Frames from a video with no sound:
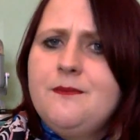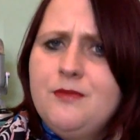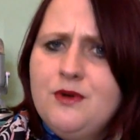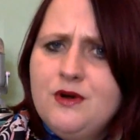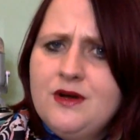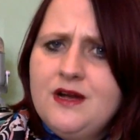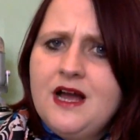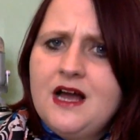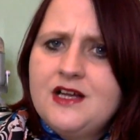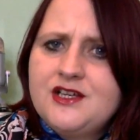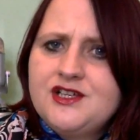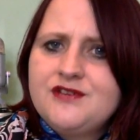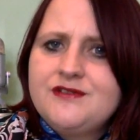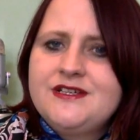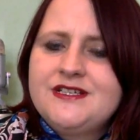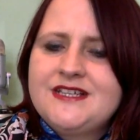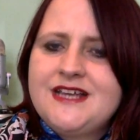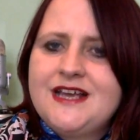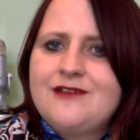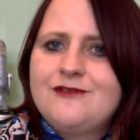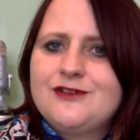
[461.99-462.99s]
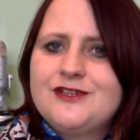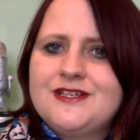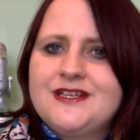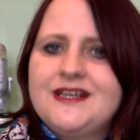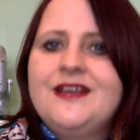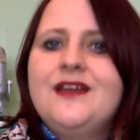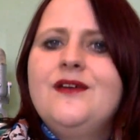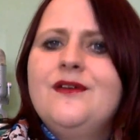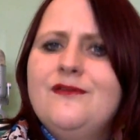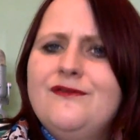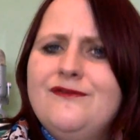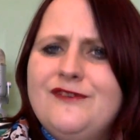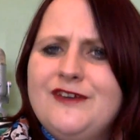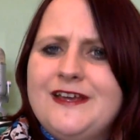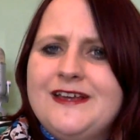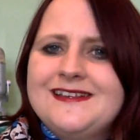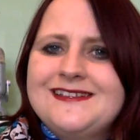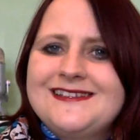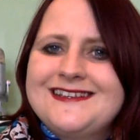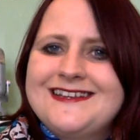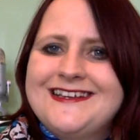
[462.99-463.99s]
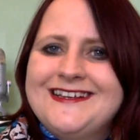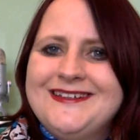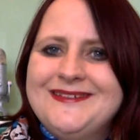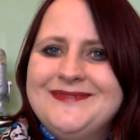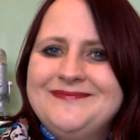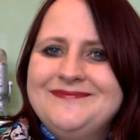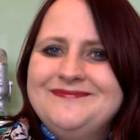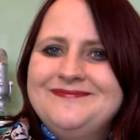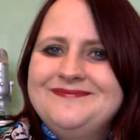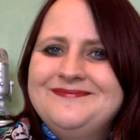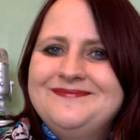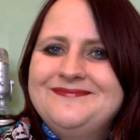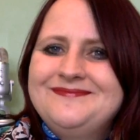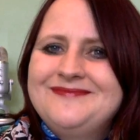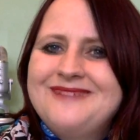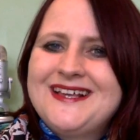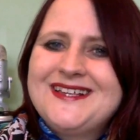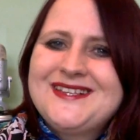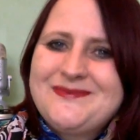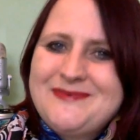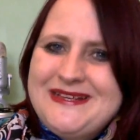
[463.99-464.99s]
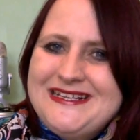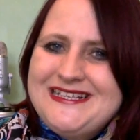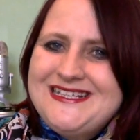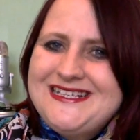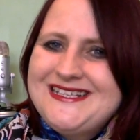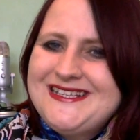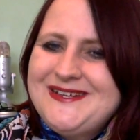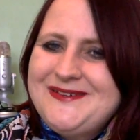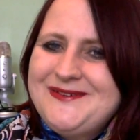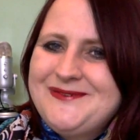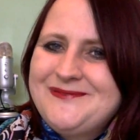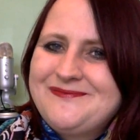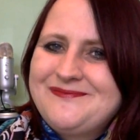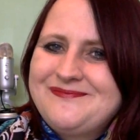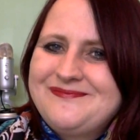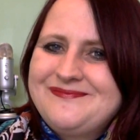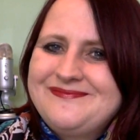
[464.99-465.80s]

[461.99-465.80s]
But guard your integrity fiercely. I'll speak to you soon.